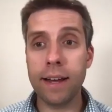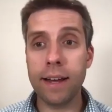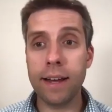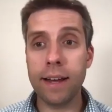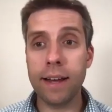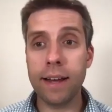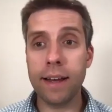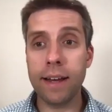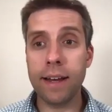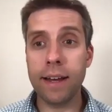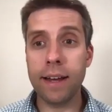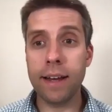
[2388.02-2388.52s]

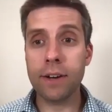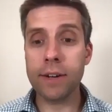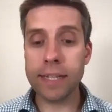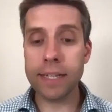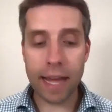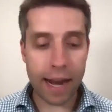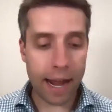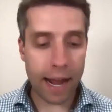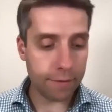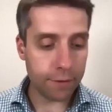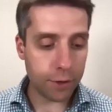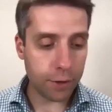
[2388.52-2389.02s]
Chrisann, I
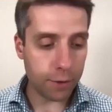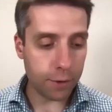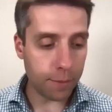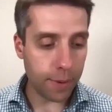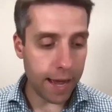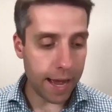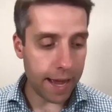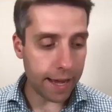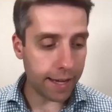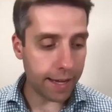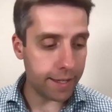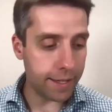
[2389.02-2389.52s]
have to go
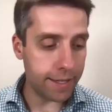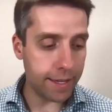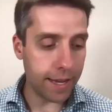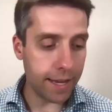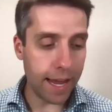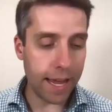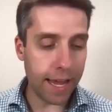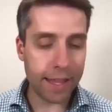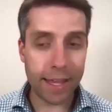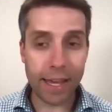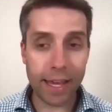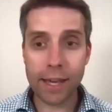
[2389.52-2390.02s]
back and
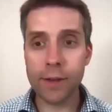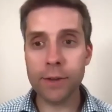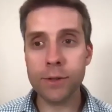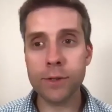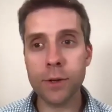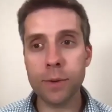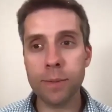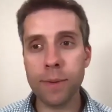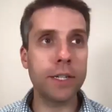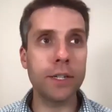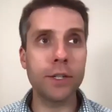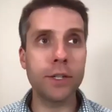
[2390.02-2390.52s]
say thank you
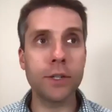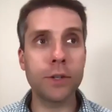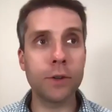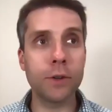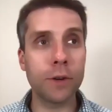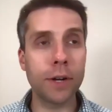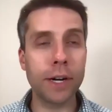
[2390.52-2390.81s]
so much.